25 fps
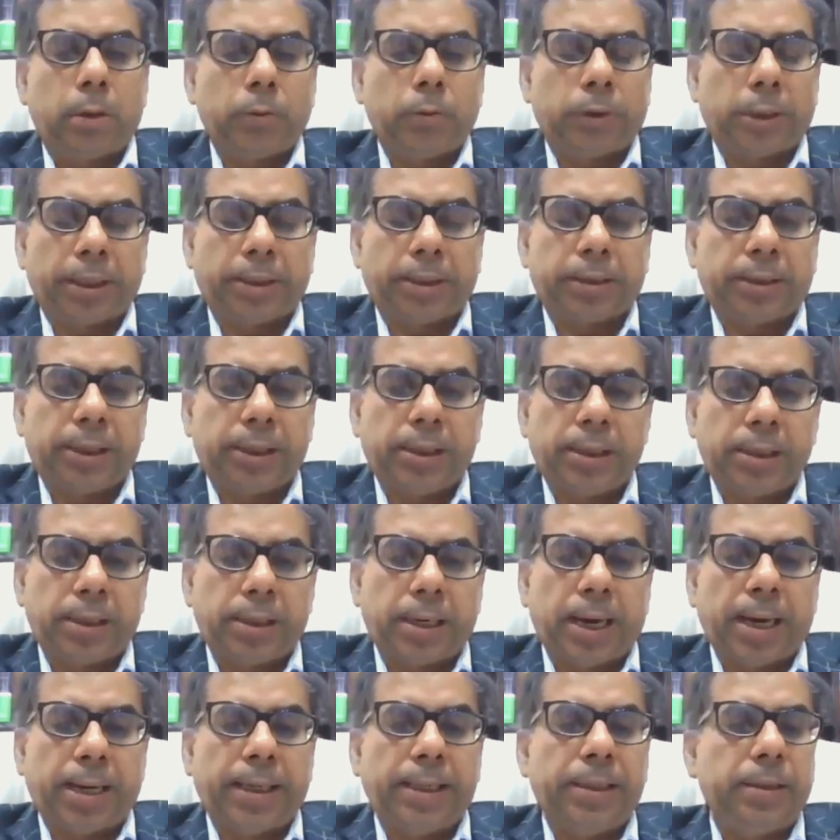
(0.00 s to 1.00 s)
Now,
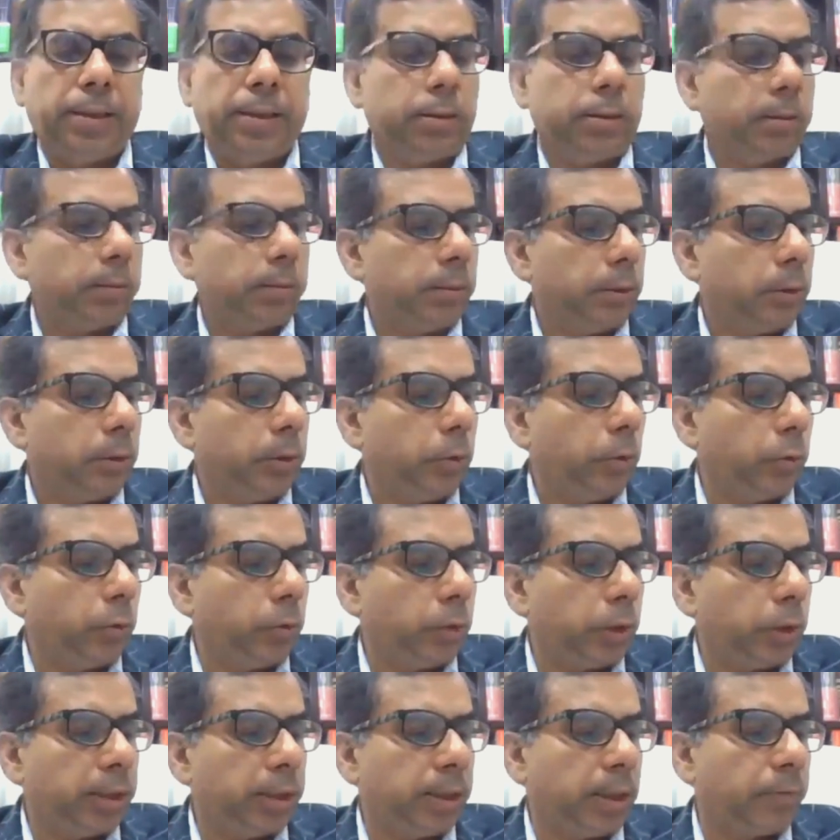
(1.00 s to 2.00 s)
Section 9
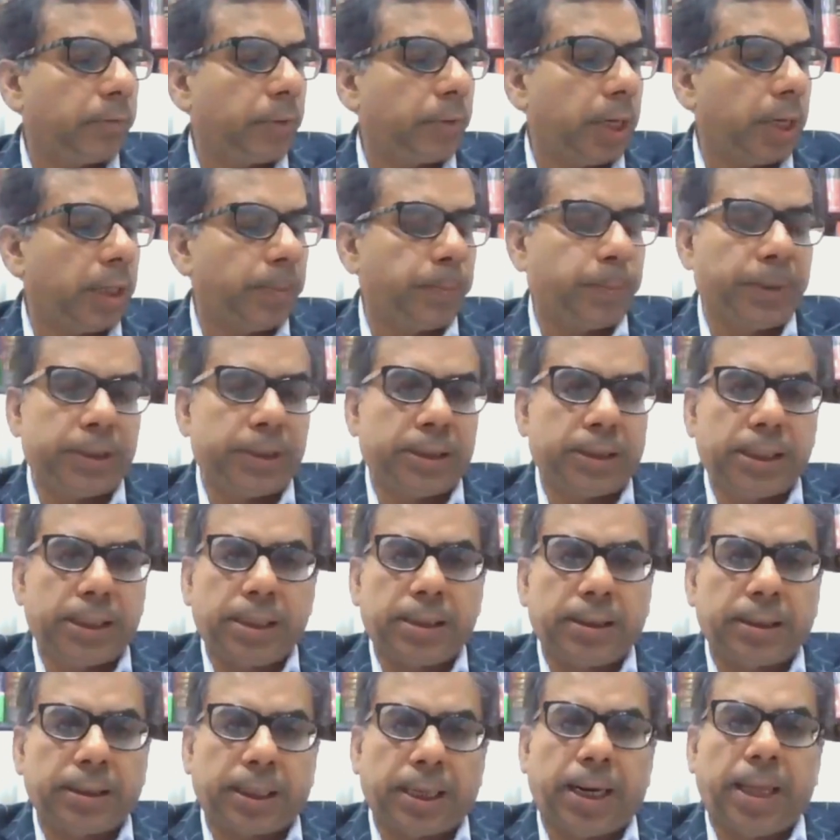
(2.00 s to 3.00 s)
uses the word
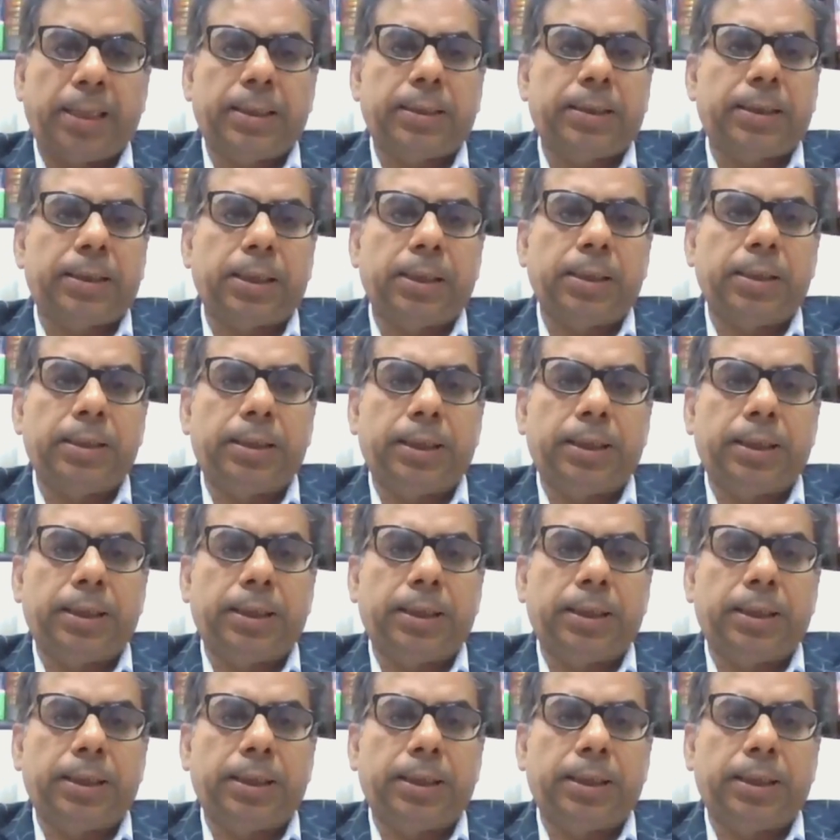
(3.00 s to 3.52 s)
business connection.